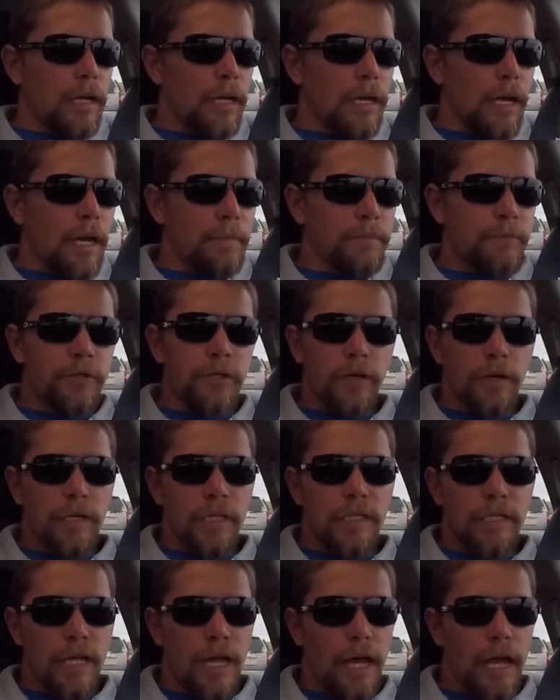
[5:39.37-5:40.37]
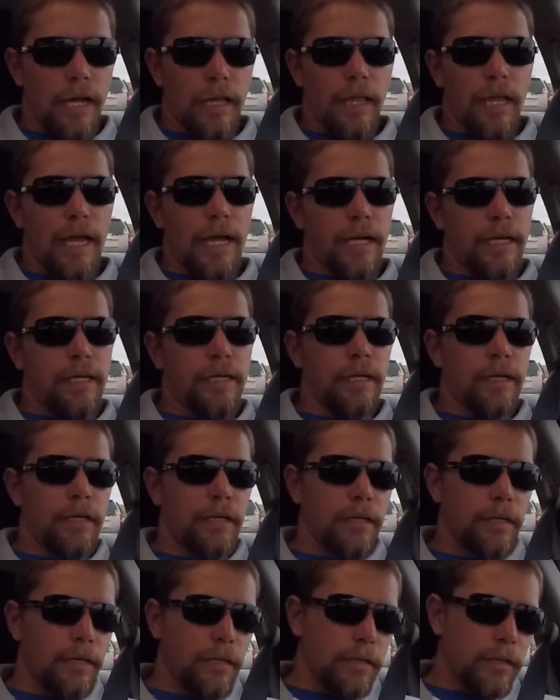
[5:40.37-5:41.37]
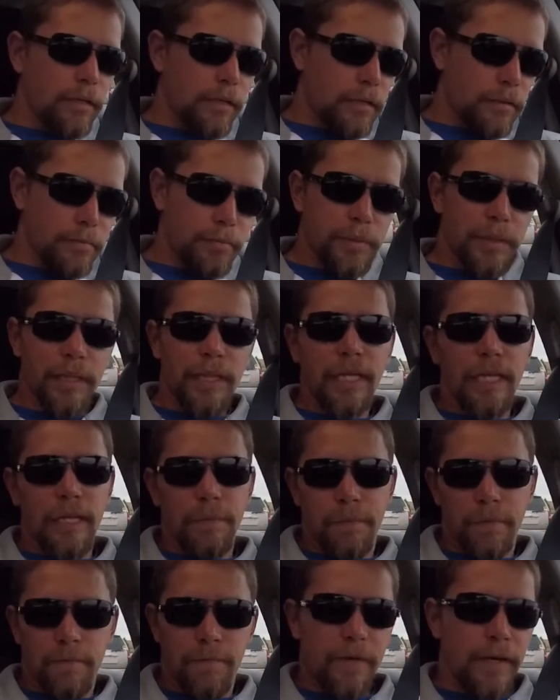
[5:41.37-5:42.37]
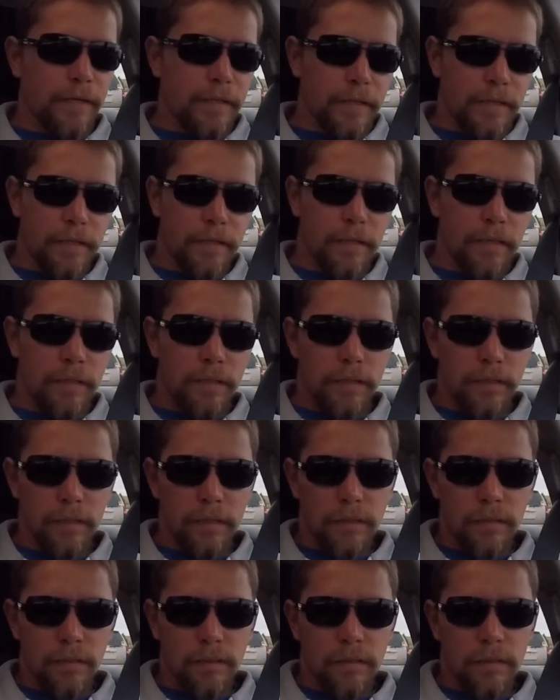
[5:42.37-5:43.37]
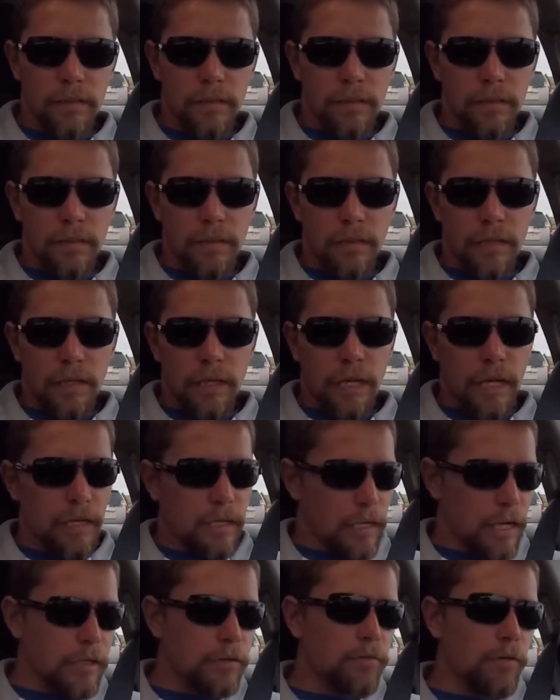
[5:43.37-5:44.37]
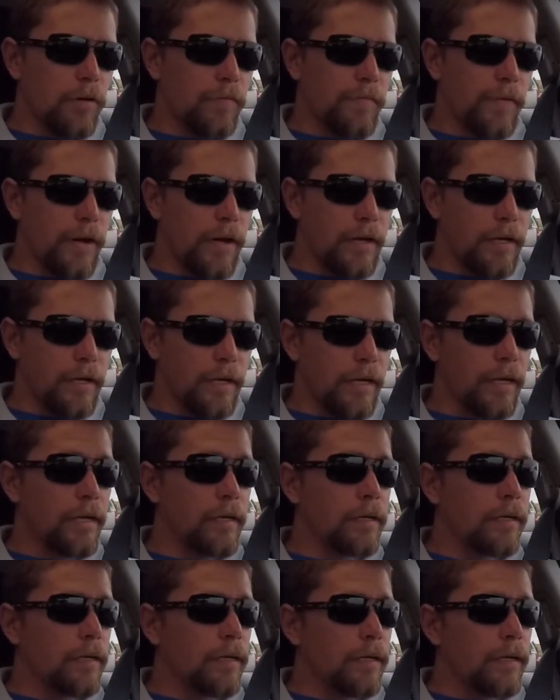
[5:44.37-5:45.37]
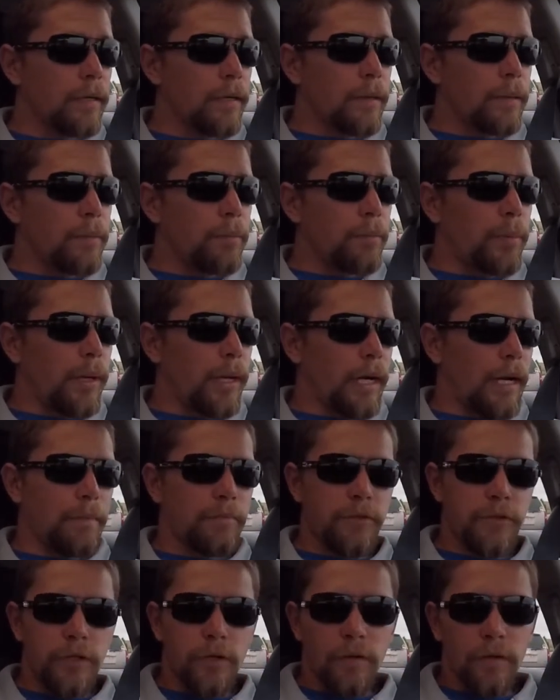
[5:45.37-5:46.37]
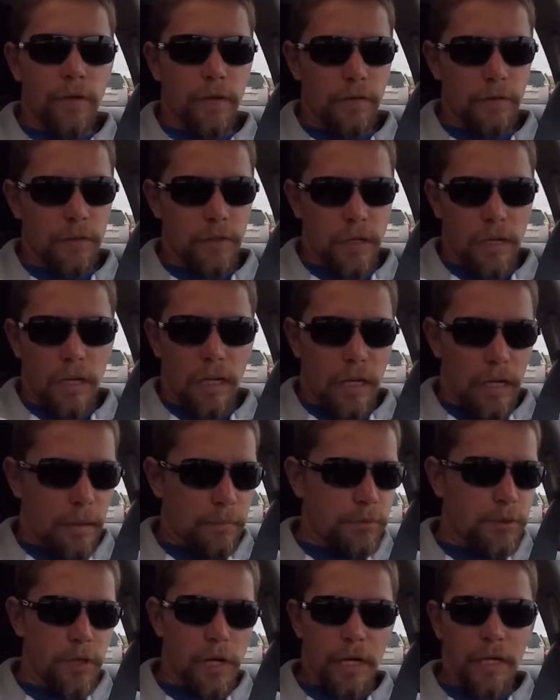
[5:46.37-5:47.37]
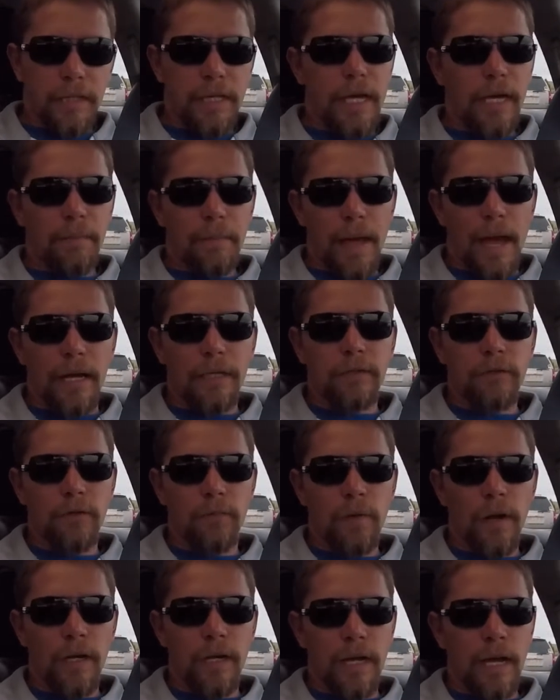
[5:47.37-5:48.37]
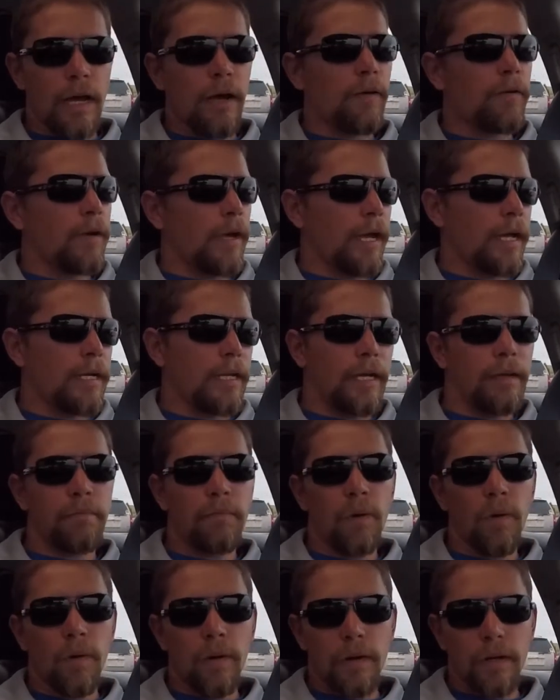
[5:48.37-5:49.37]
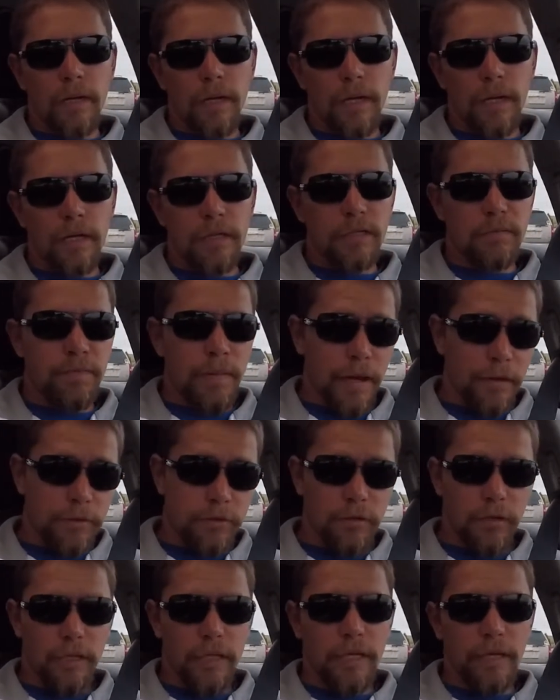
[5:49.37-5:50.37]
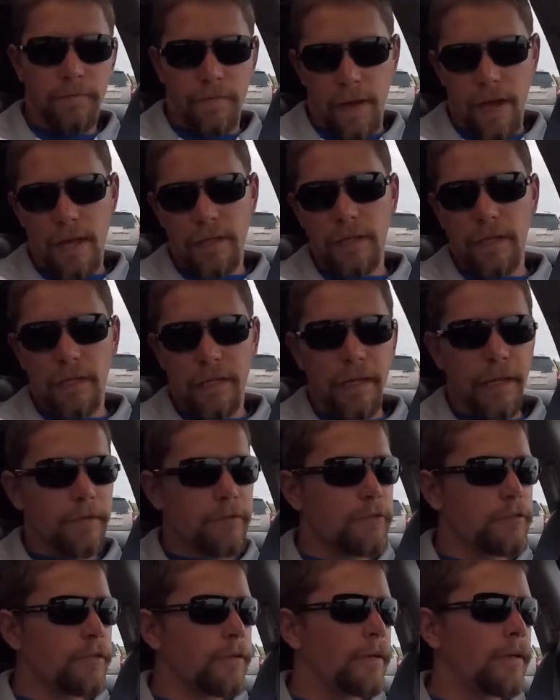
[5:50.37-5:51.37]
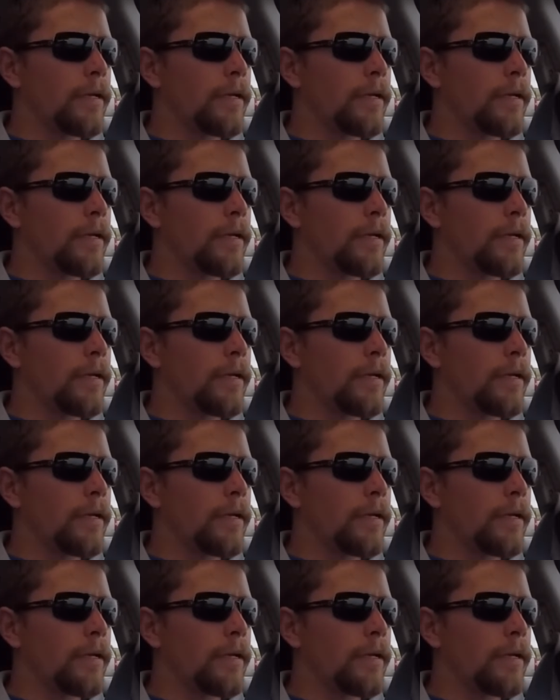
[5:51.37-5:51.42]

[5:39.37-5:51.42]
I'm sure it's not like completely perfected. It does run very good, but I'm sure I could take it back to him right now and get more, especially if I had the clutch.